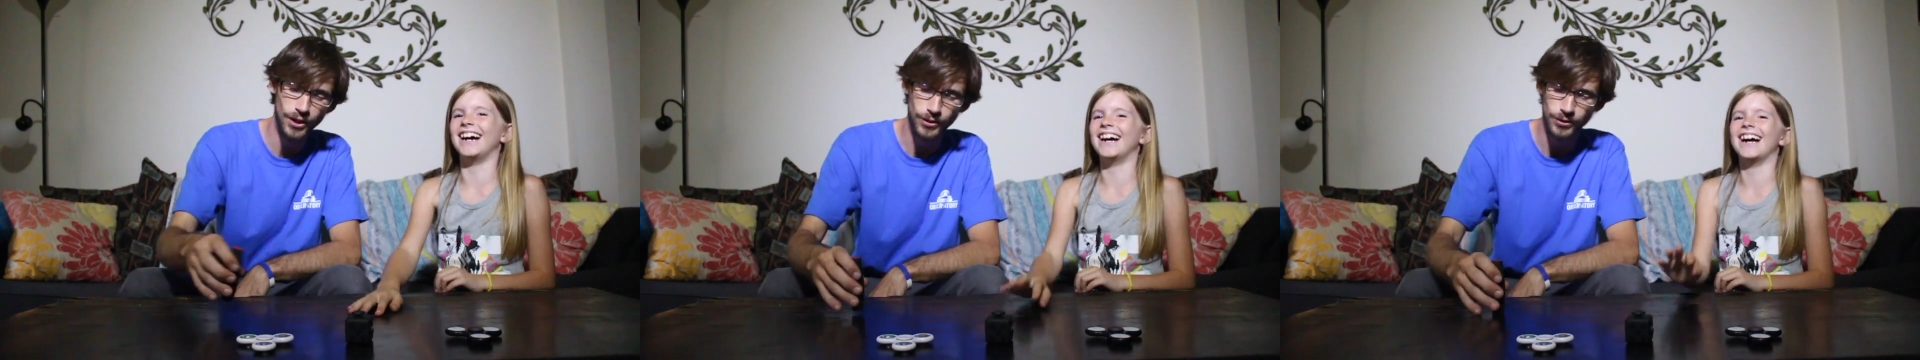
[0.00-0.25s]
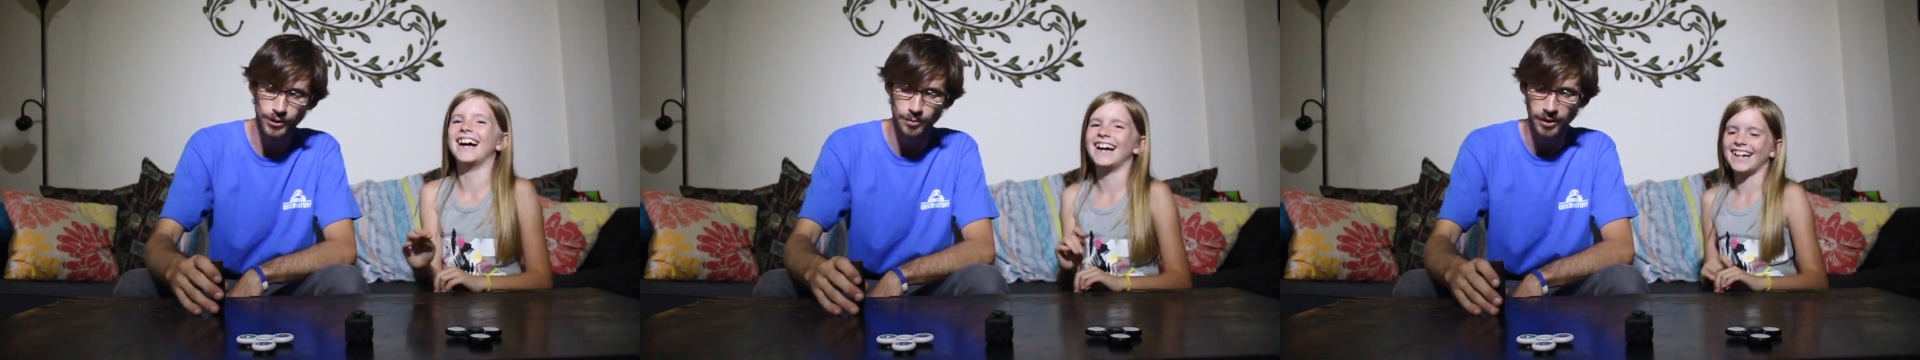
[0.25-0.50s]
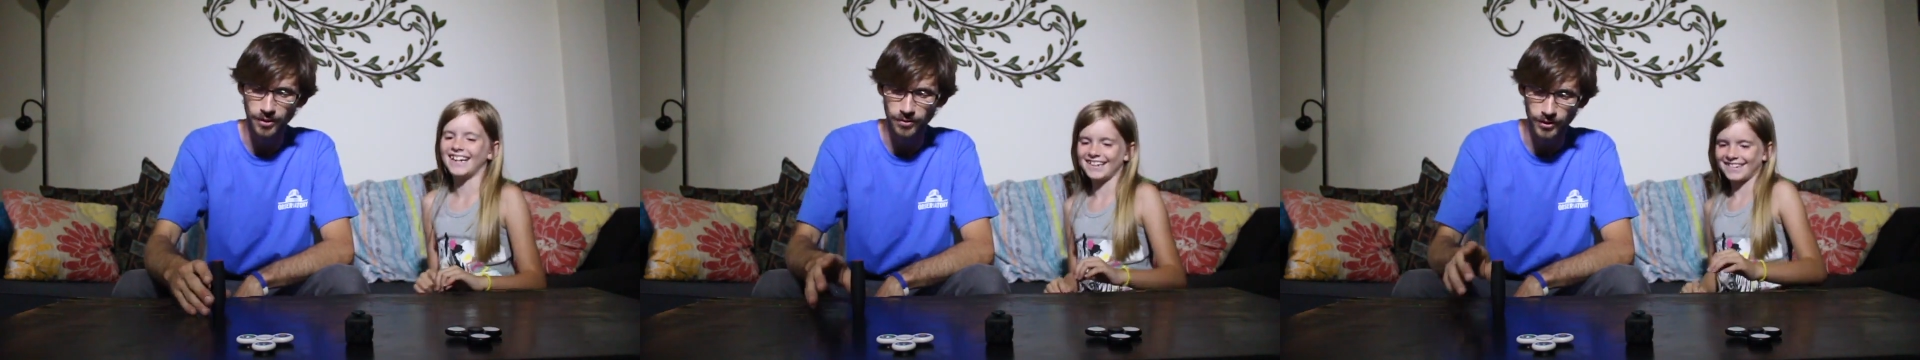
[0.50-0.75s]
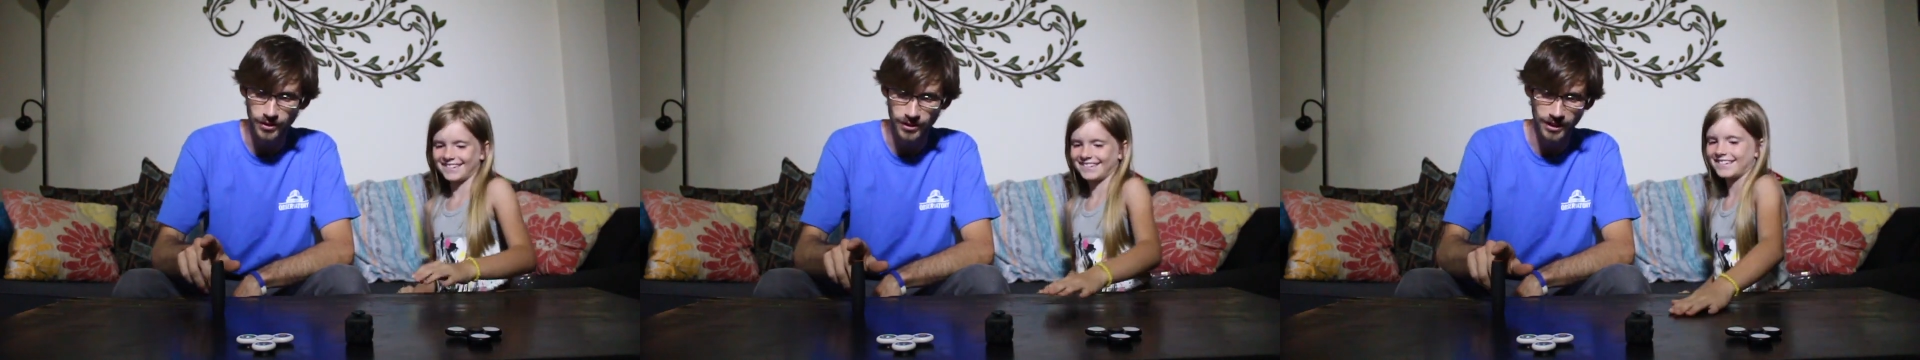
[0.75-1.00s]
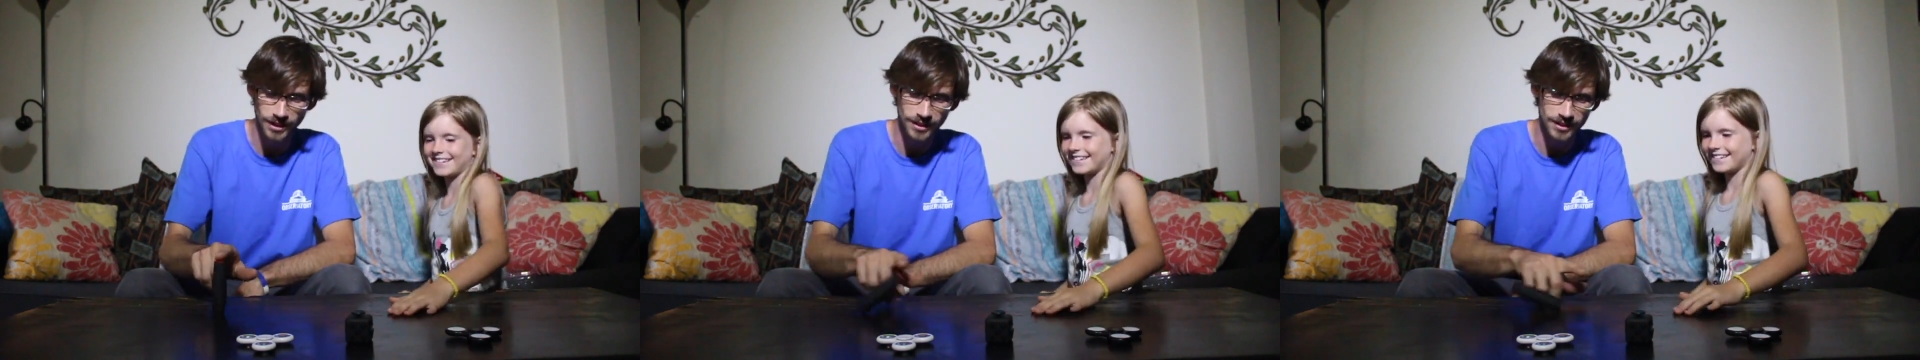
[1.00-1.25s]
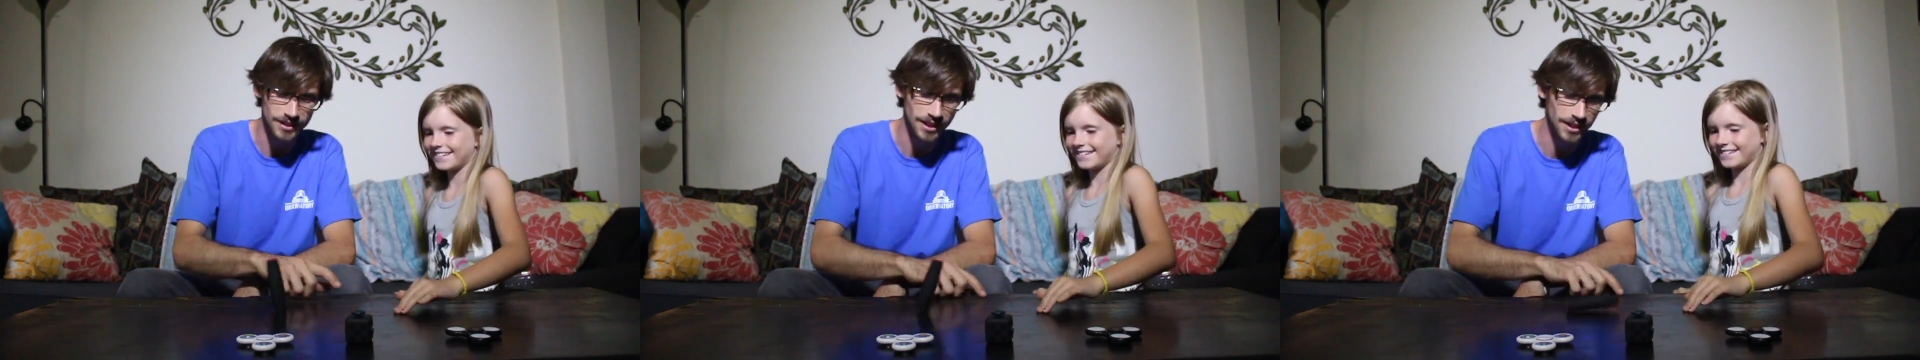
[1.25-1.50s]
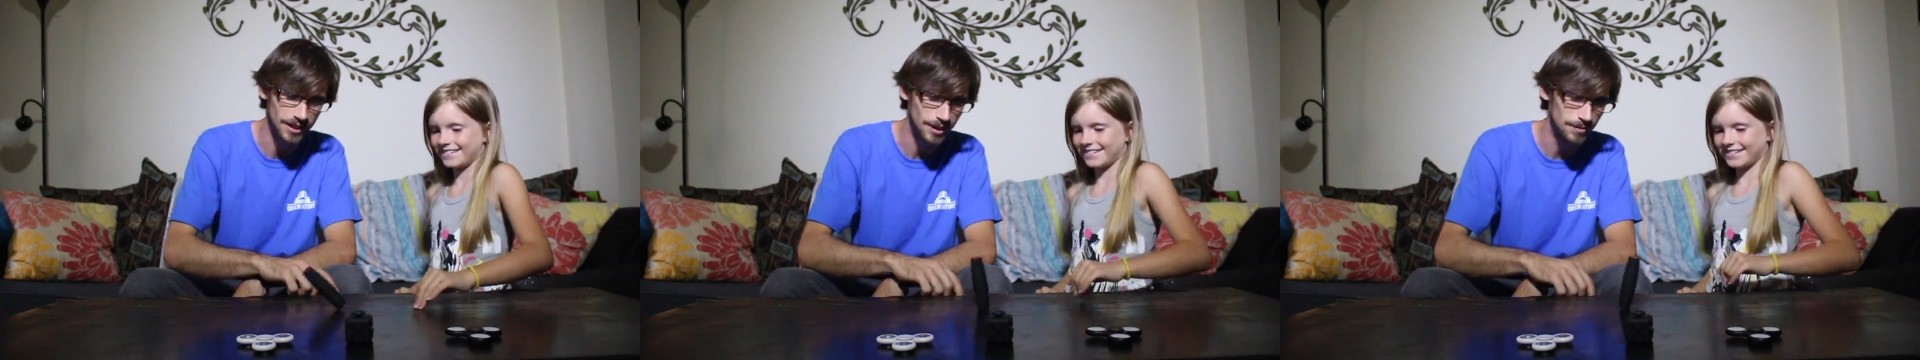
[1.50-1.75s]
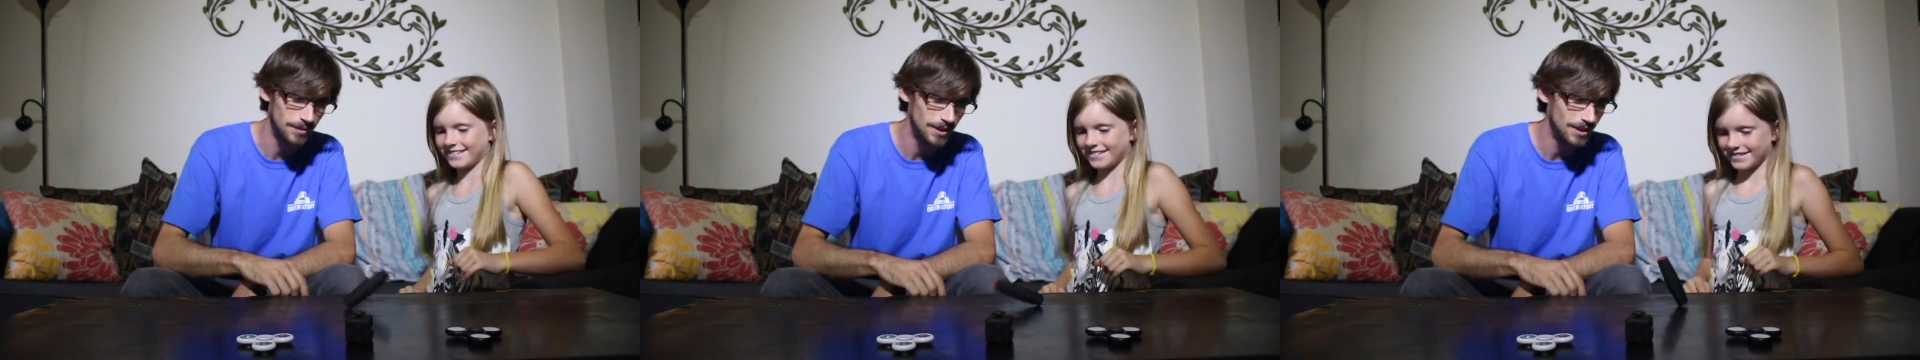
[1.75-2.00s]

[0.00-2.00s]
Speaker 1: Who's gonna be the first to get it to stand up?